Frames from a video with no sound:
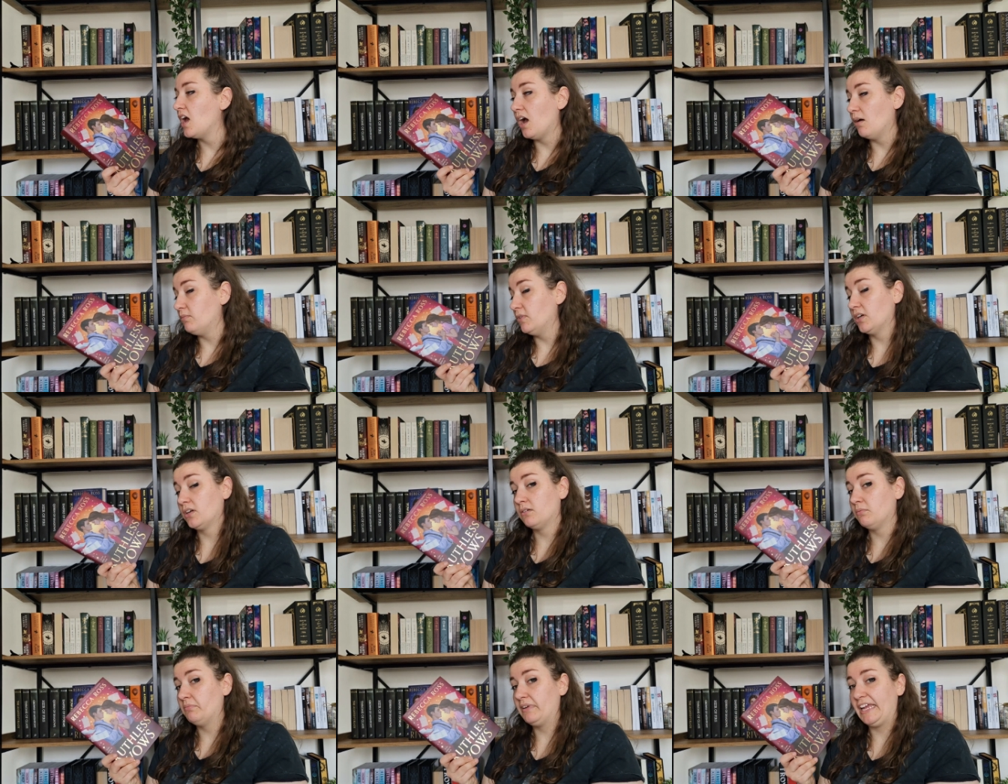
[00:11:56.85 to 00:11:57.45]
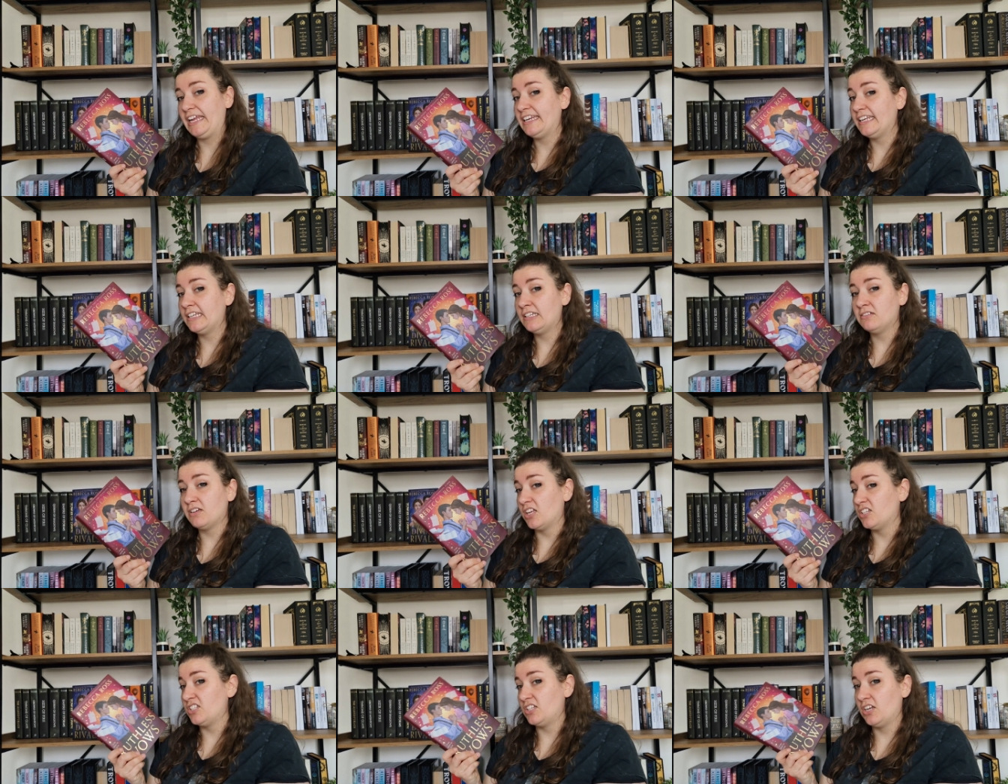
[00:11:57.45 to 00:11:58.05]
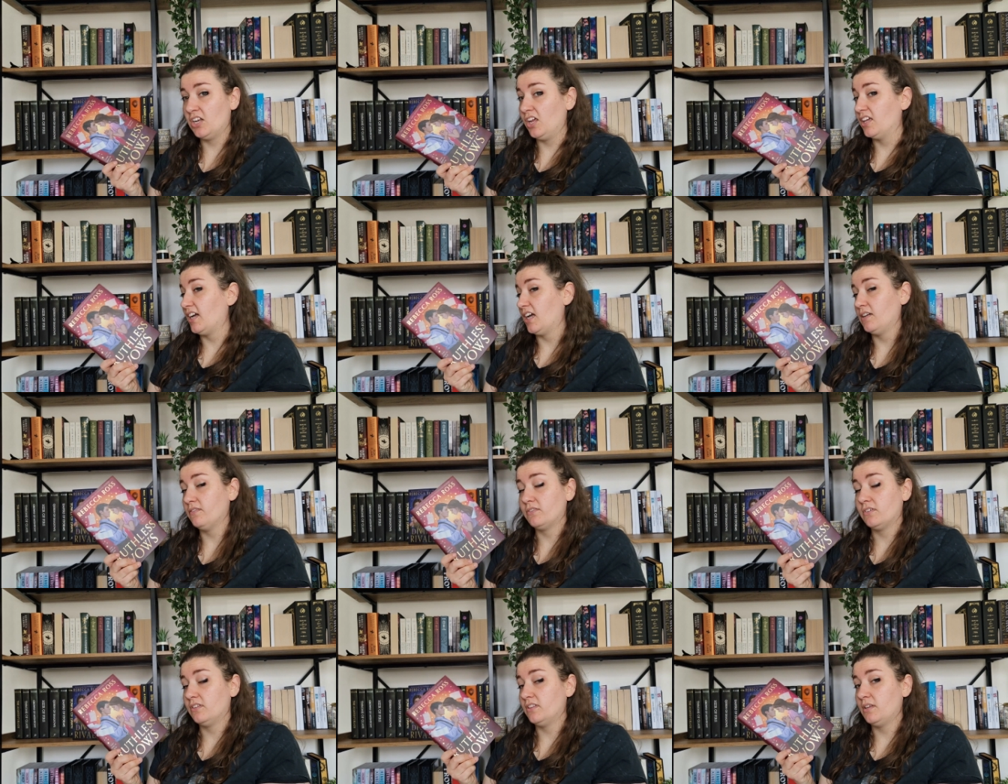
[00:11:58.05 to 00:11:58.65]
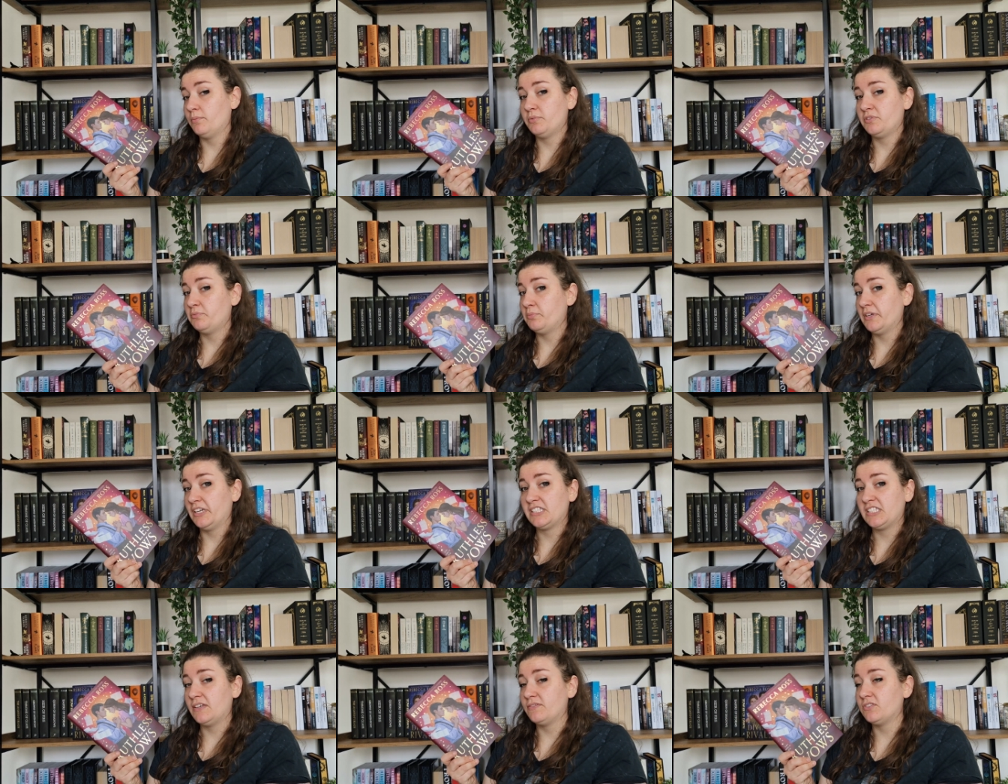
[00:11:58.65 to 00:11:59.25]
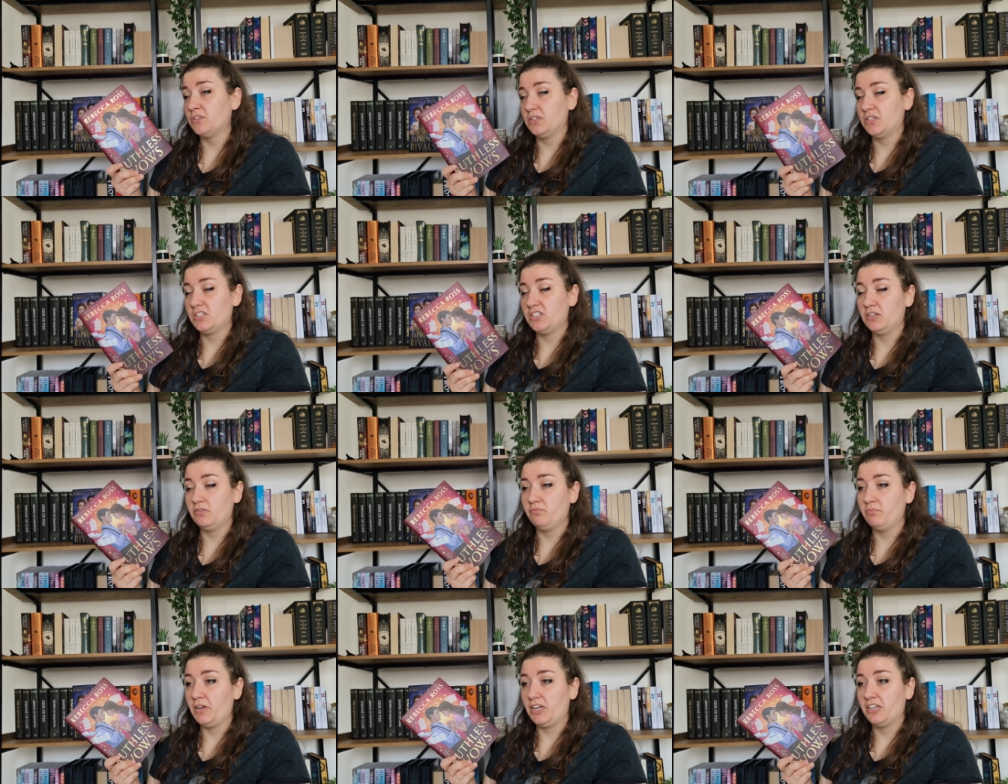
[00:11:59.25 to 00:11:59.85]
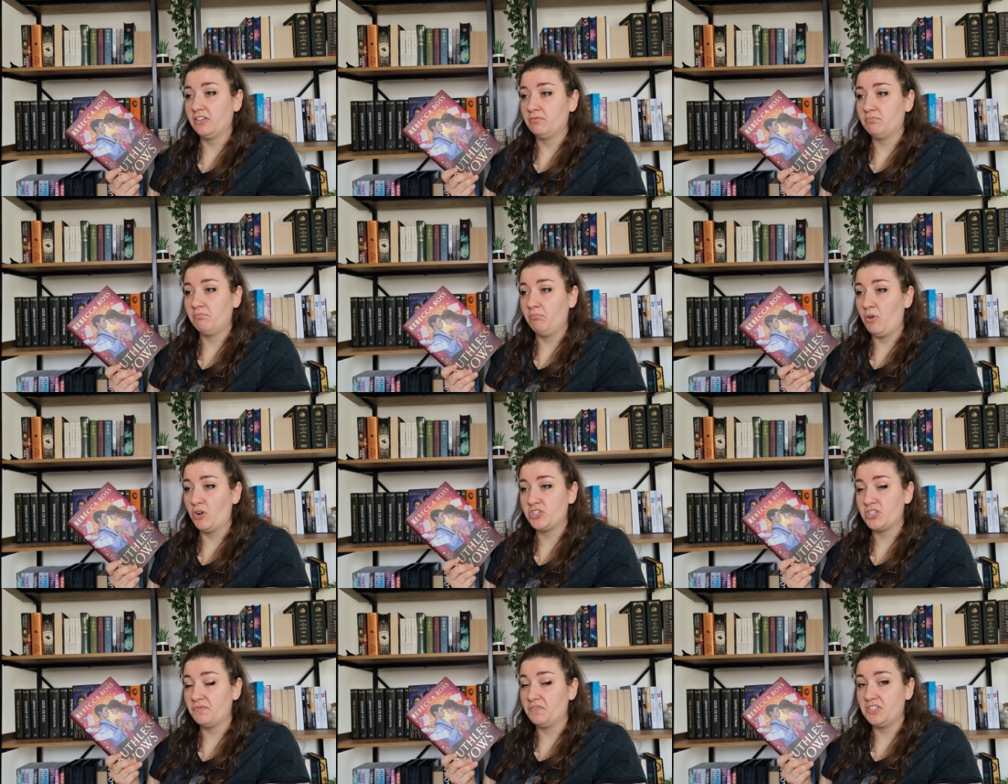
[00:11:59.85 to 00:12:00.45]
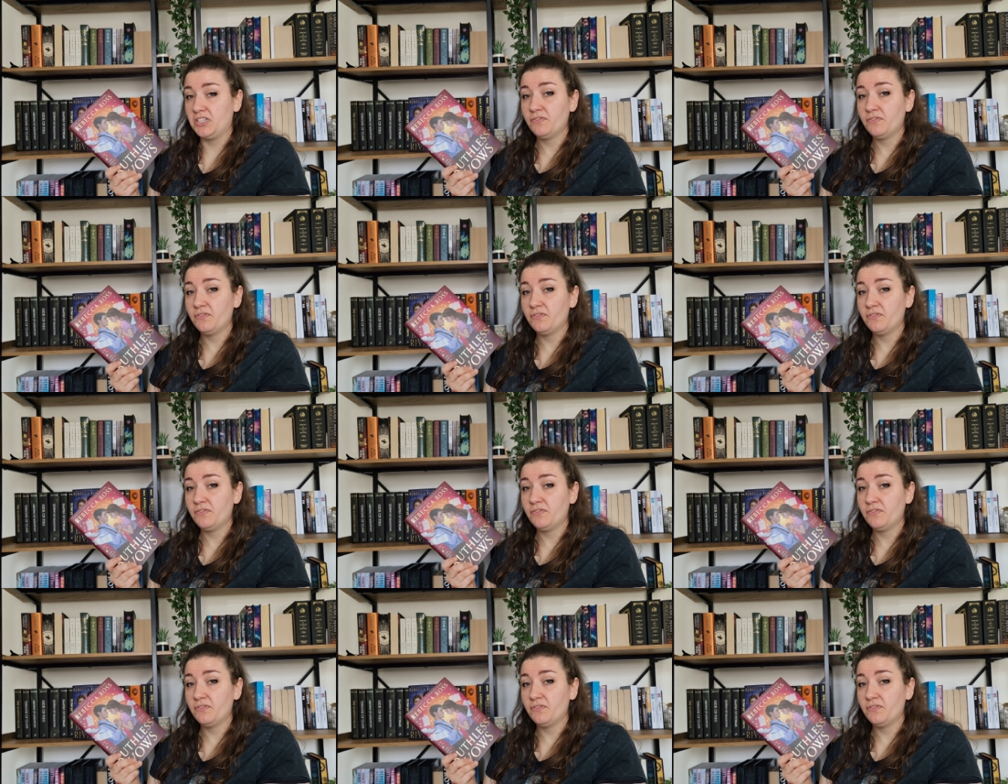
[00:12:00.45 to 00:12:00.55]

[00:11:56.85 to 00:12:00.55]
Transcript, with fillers: I'm not complaining. I didn't like either of their perspectives. It didn't make much of a